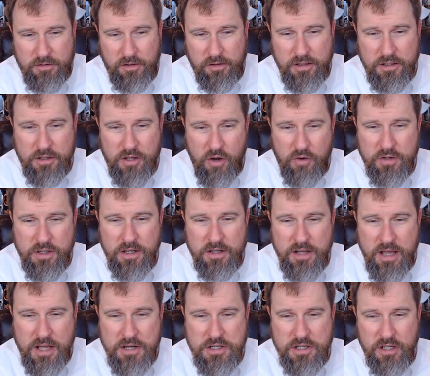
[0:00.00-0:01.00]
The
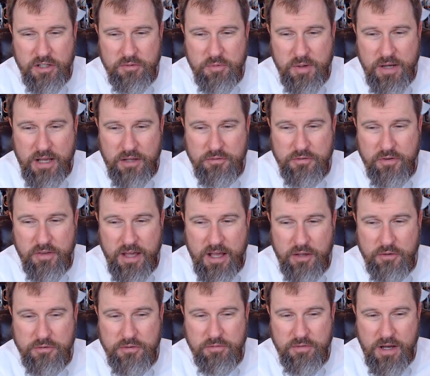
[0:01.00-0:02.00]
Lincolnian nationalism announced in the
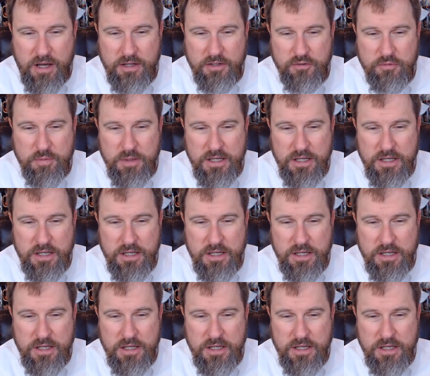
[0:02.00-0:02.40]
House Divided